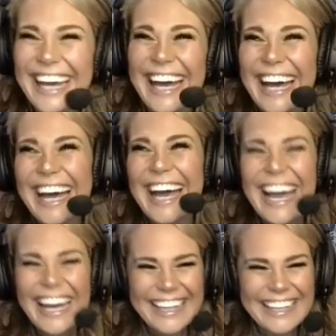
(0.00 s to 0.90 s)
Jillian.
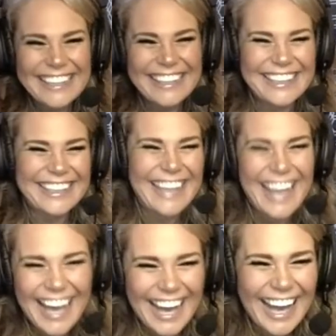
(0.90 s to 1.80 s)
What are we
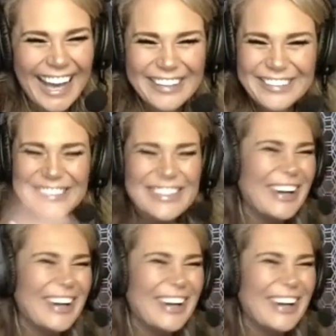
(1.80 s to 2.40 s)
talking about here?